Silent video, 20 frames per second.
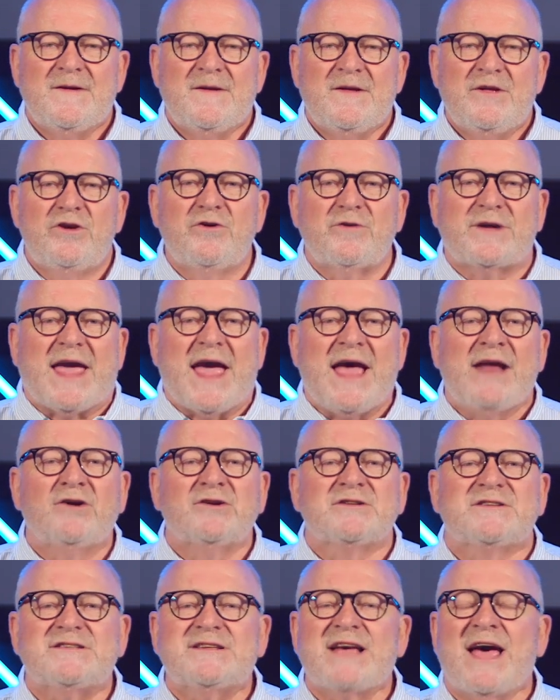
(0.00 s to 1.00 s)
You
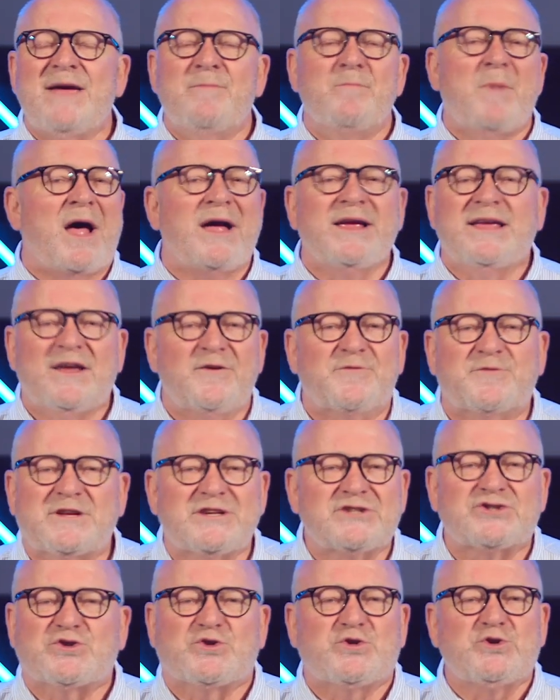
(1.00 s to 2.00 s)
cannot say, my gift
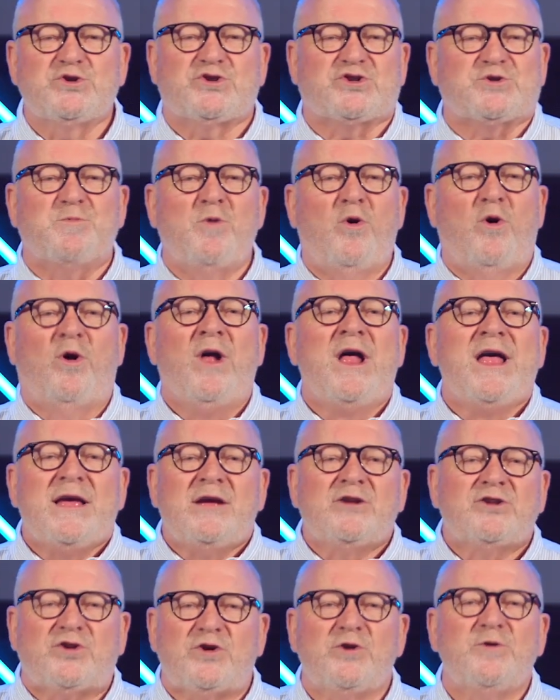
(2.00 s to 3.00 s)
is too small,
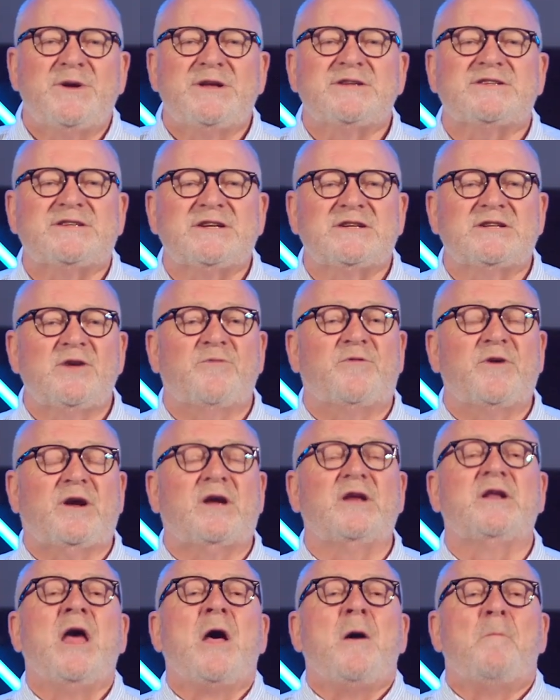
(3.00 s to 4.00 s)
too
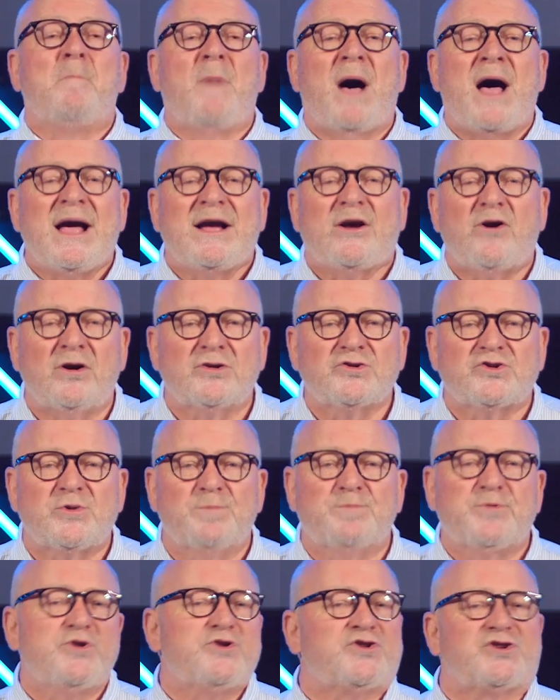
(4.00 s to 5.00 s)
insignificant. My
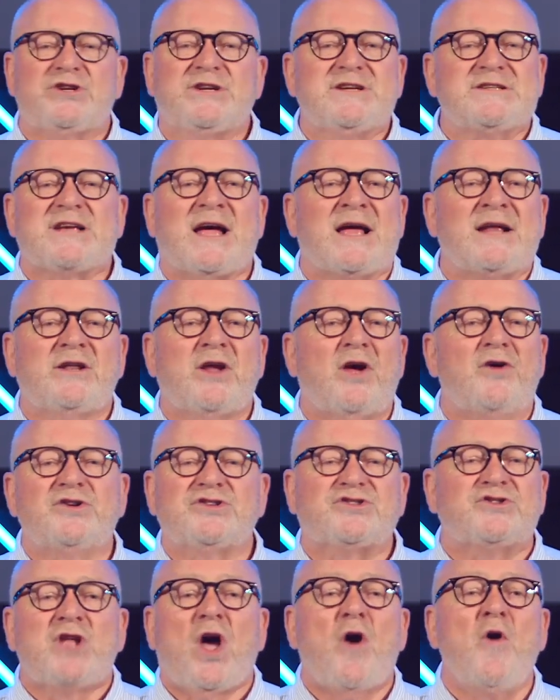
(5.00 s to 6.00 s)
contribution is
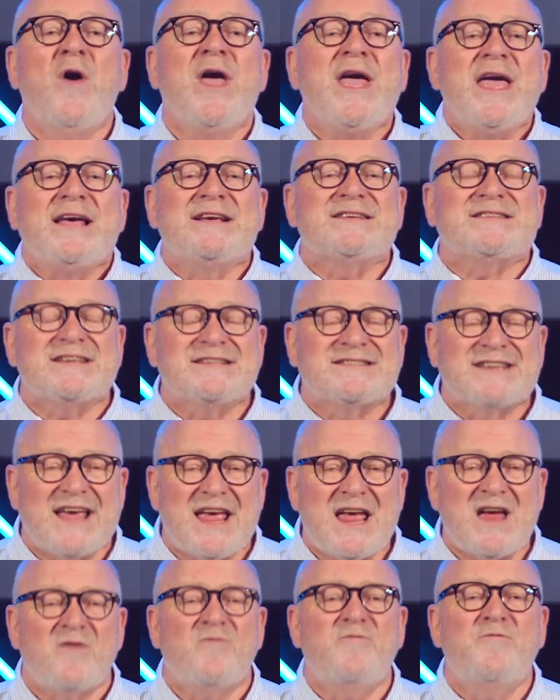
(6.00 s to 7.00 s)
unnoticed. No, he says,
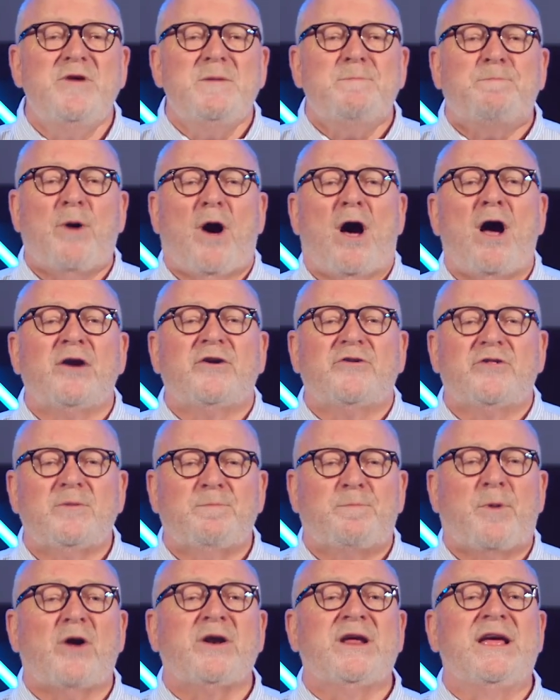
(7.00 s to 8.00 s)
every part of the
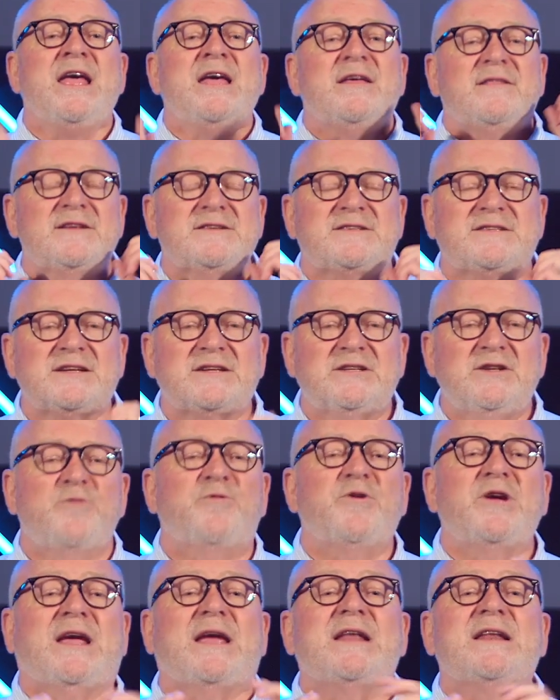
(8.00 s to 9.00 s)
body, the
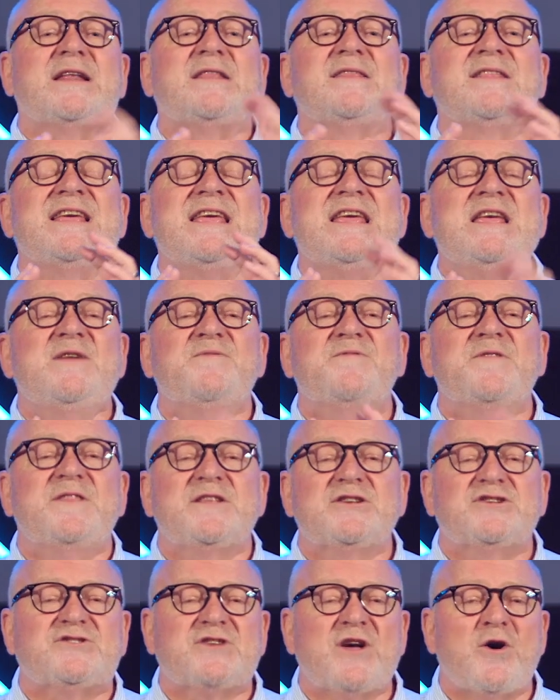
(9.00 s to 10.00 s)
significant and even
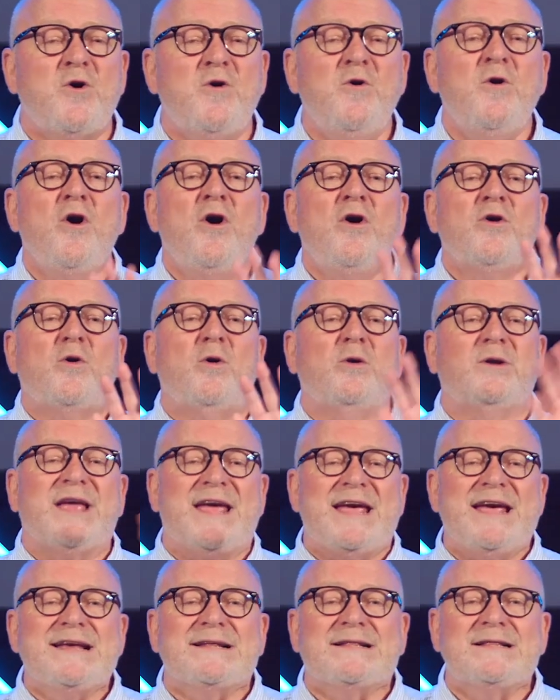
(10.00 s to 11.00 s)
the so-called
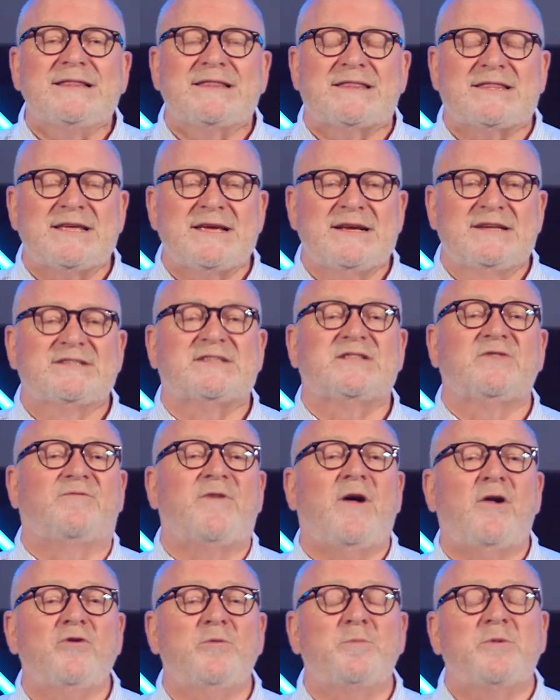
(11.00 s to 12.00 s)
hidden things, the
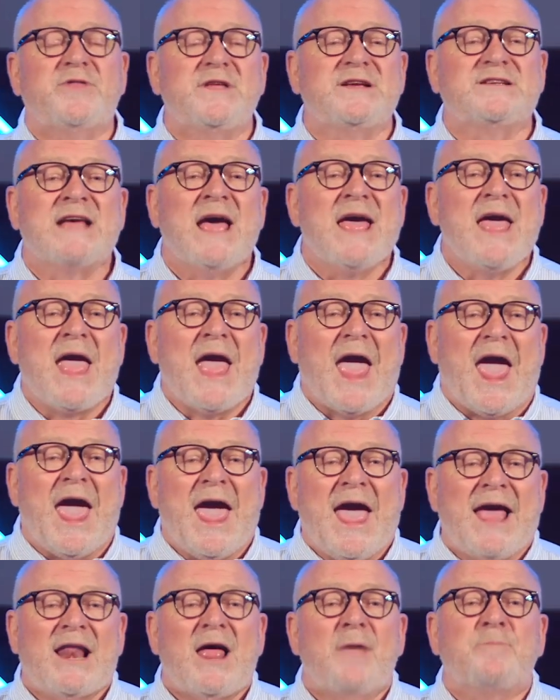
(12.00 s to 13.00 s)
vulnerable things,
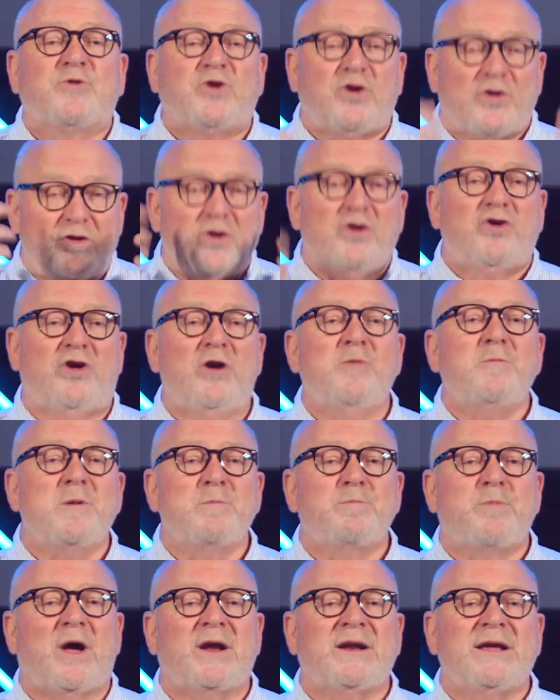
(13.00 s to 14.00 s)
add up to the
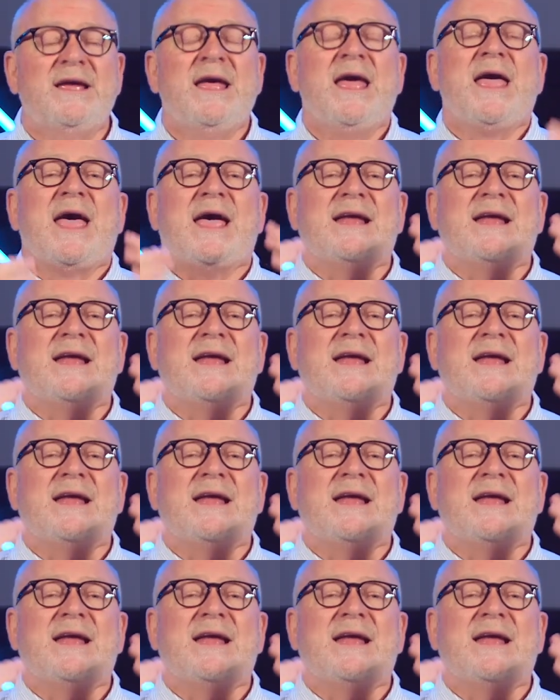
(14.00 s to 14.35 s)
human body.